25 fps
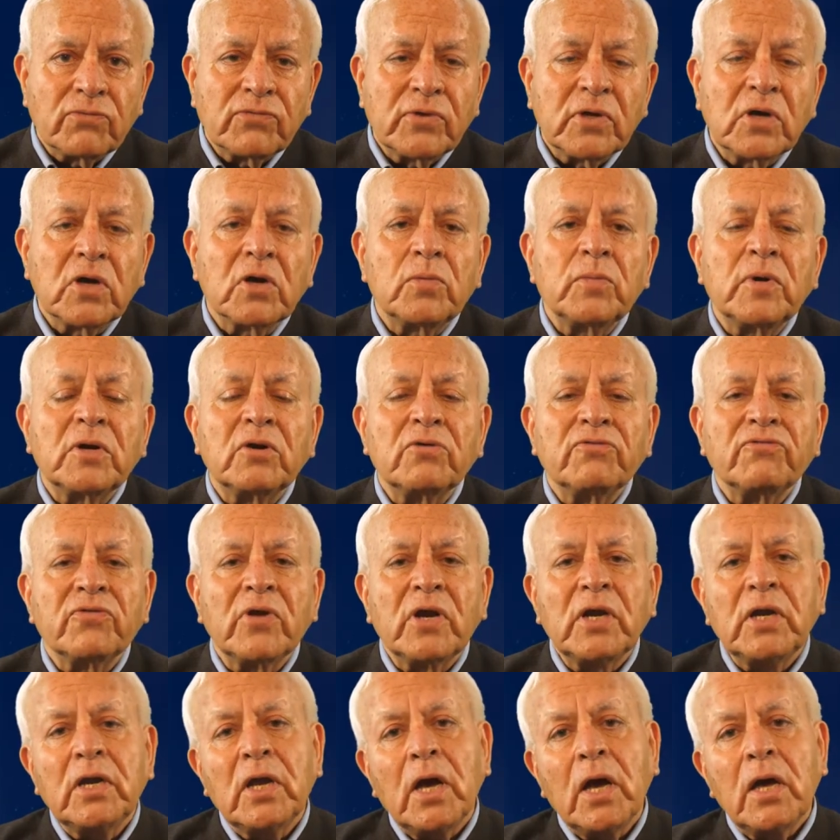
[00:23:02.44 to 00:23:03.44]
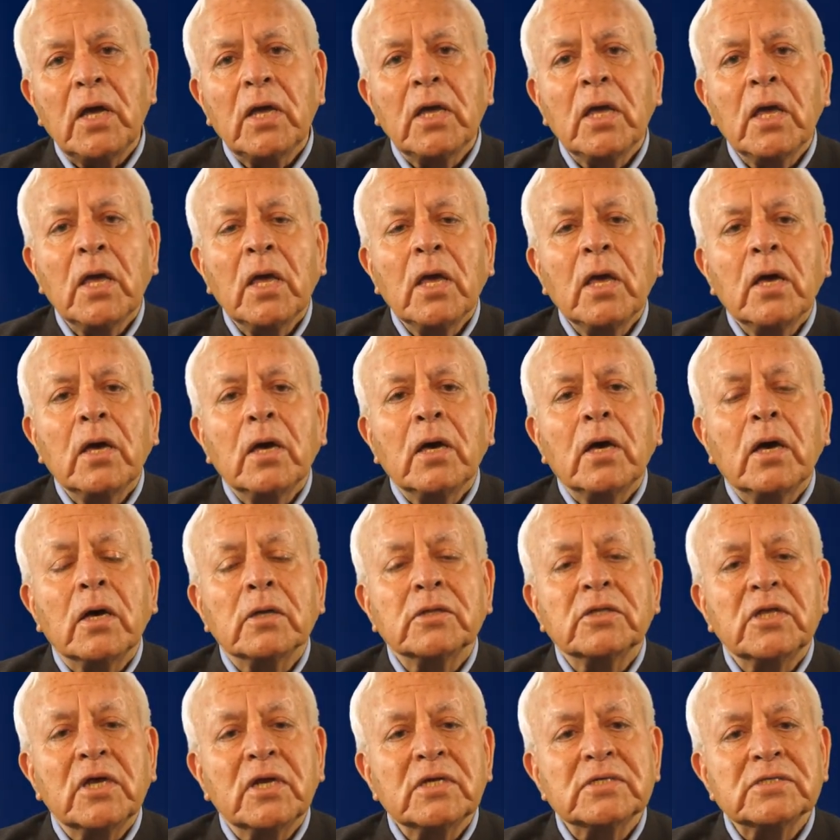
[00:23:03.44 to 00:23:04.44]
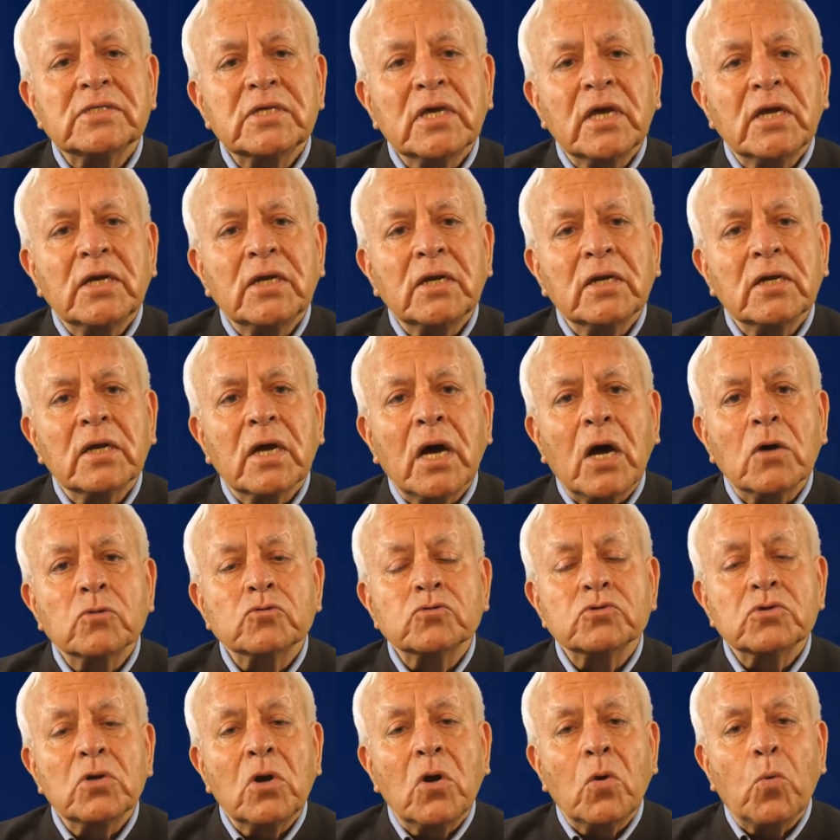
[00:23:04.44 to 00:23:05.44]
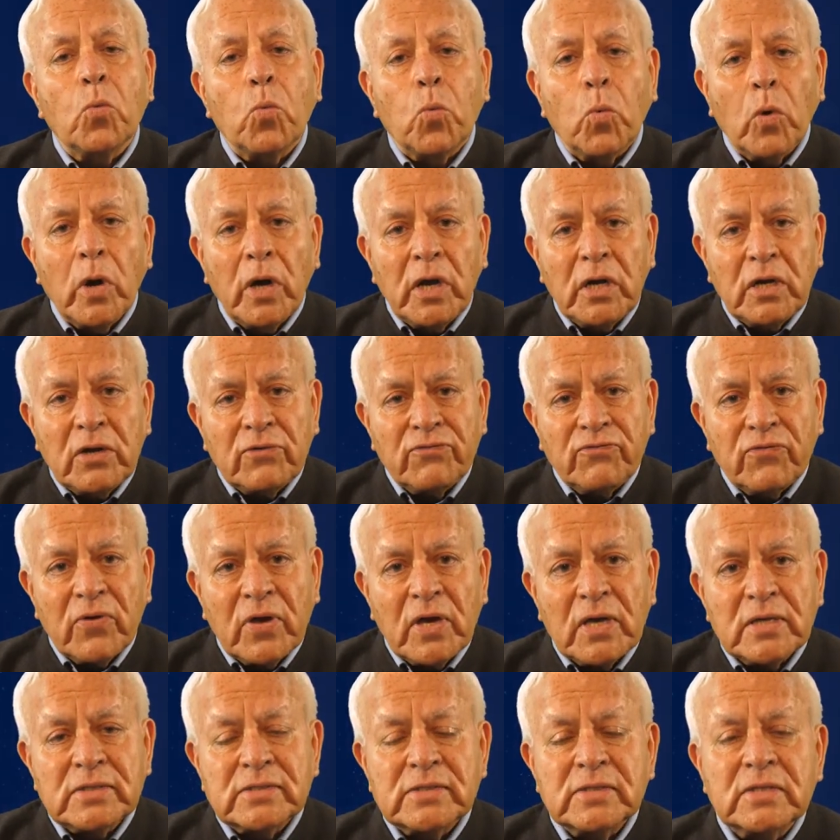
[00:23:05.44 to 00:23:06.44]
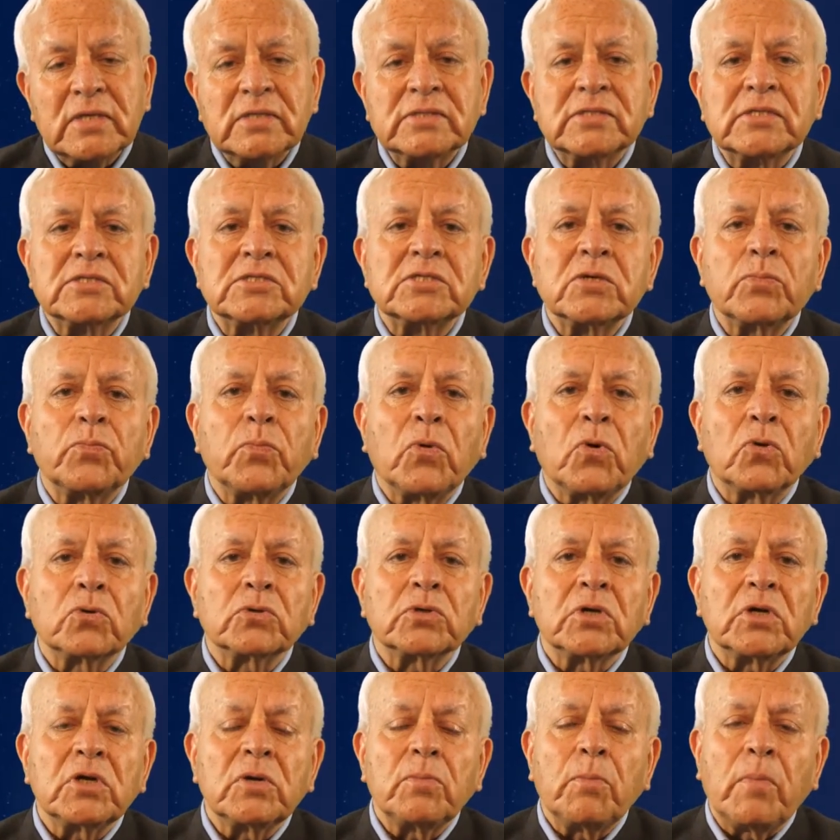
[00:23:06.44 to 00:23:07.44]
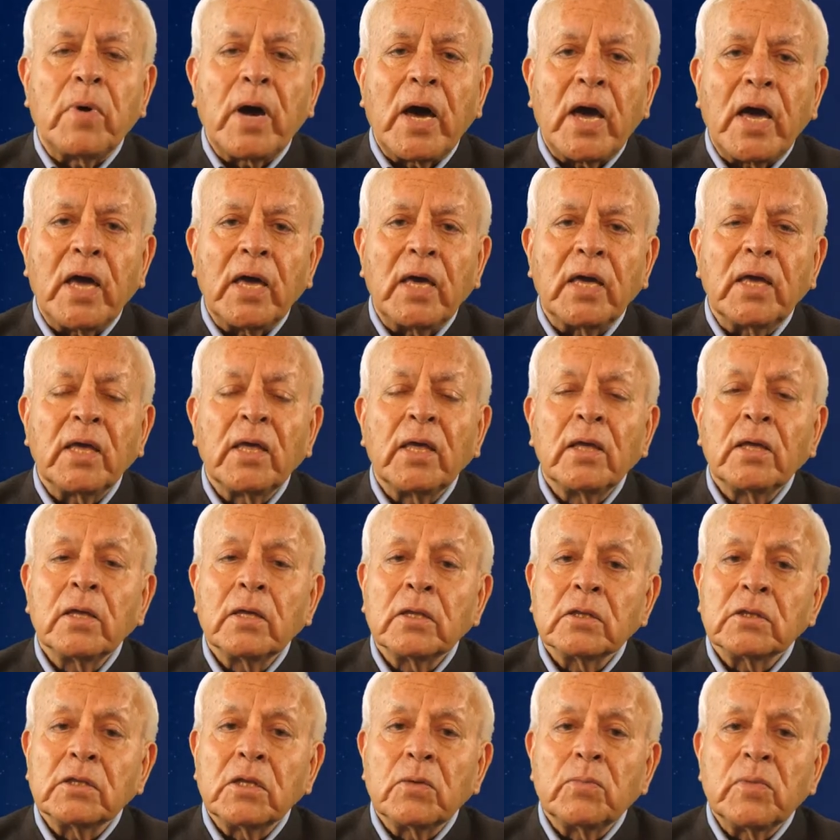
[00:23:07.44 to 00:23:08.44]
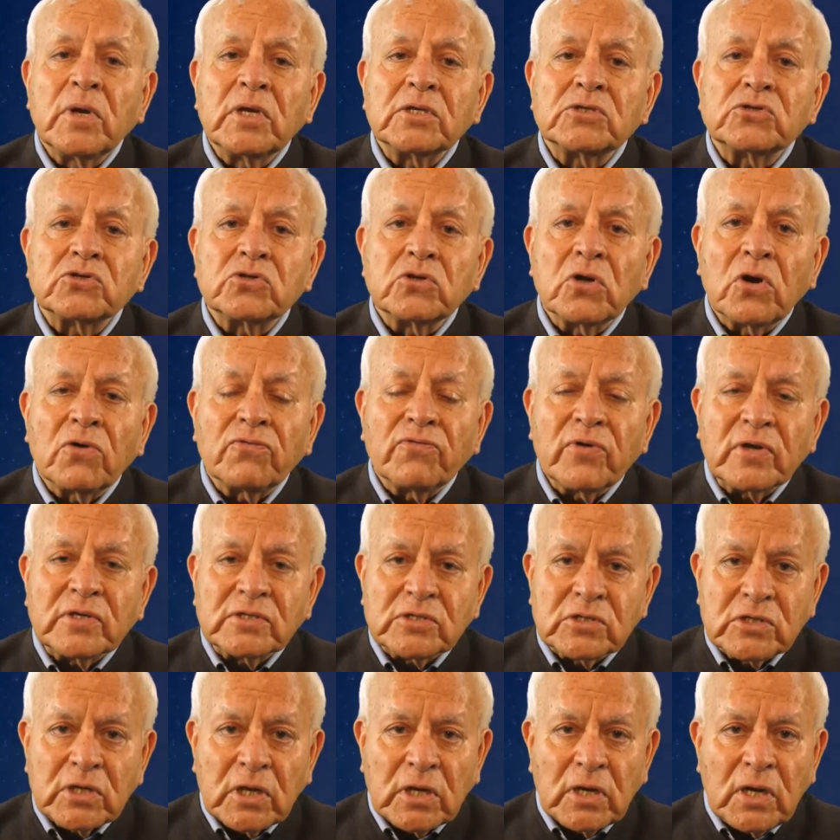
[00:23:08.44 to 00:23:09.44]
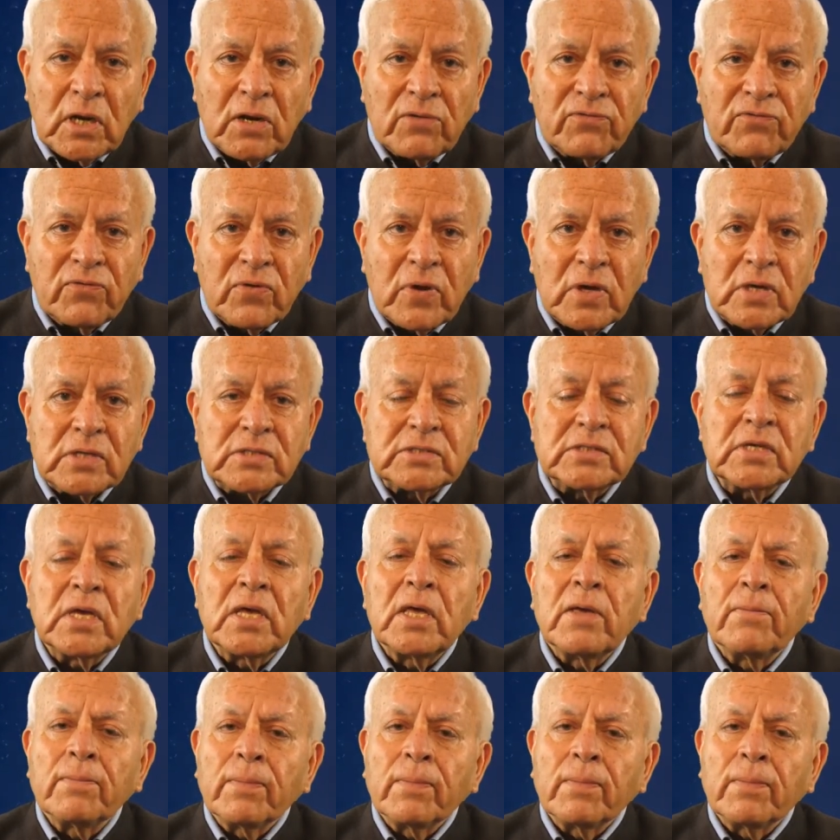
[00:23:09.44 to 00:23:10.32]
the Government of India. There is the Indian Council of World Affairs. This is supported by the Ministry of External Affairs.